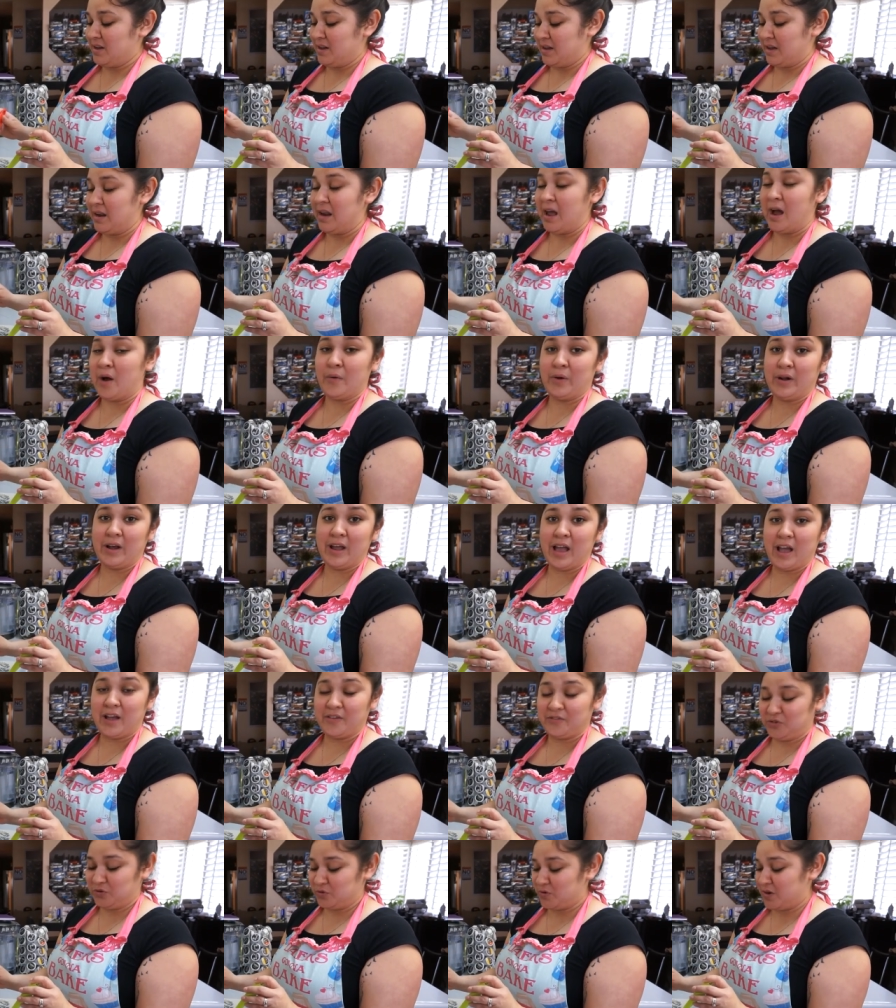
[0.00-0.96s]
An hour and a
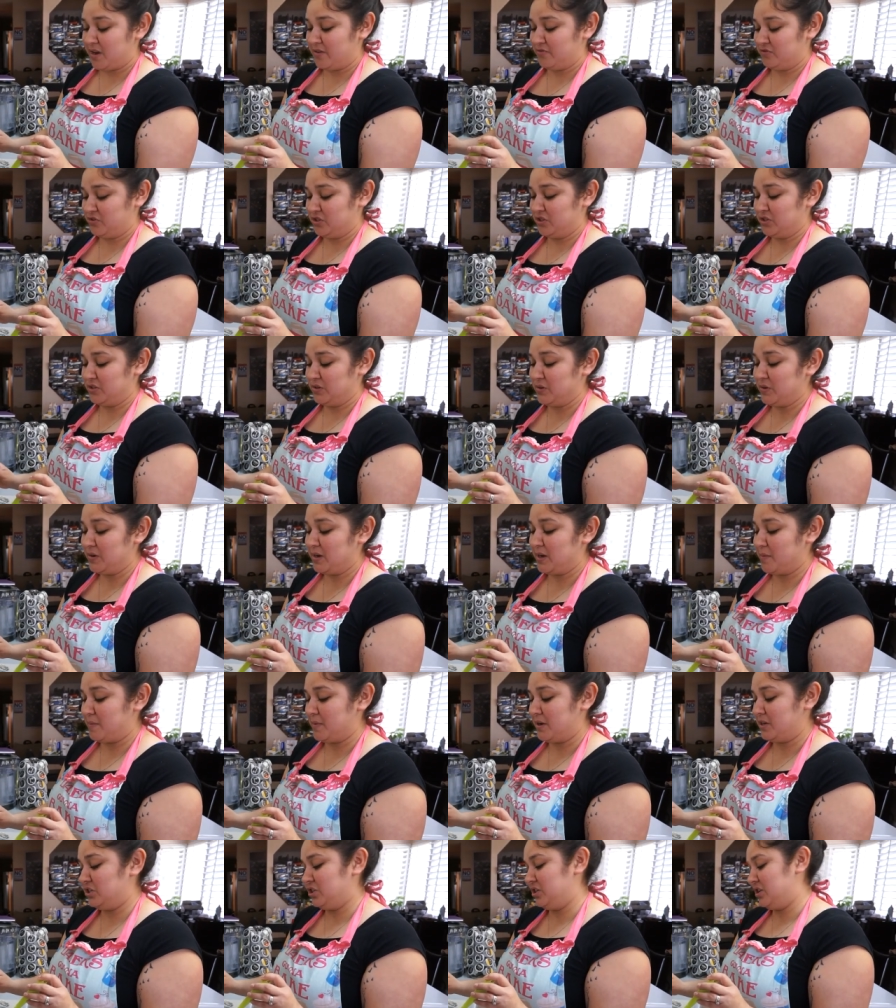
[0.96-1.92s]
half drive just so I can get
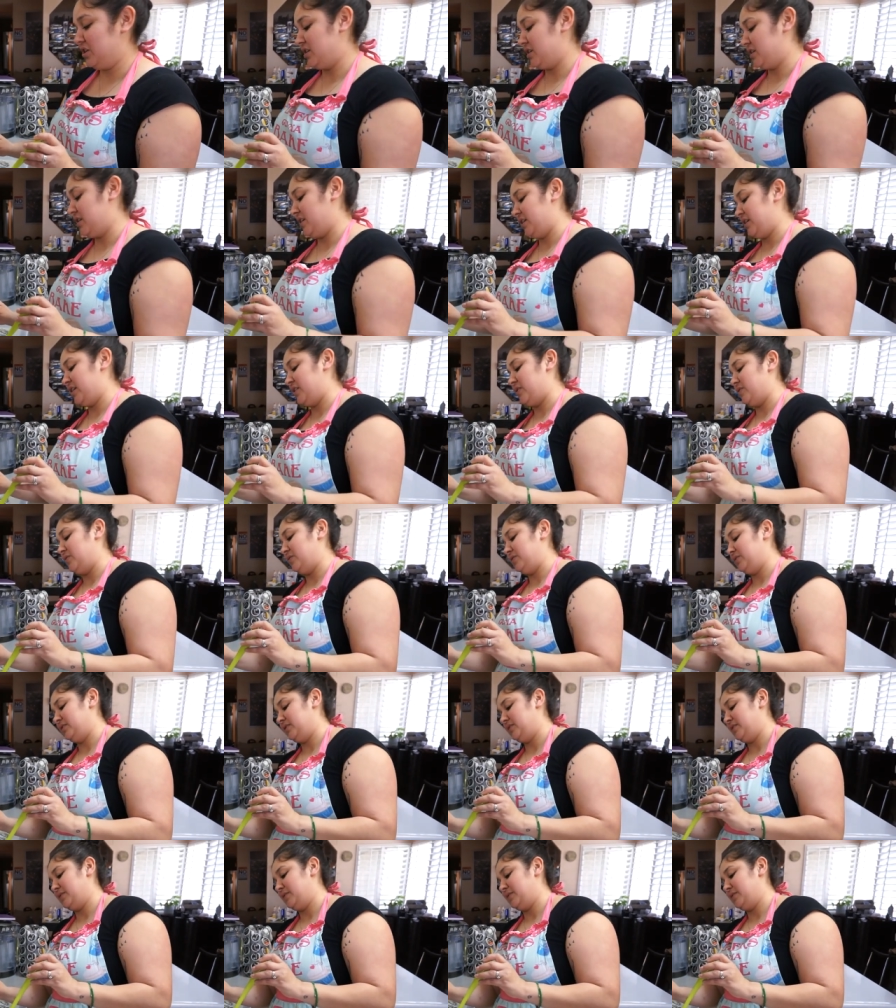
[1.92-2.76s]
my chiles rellenos.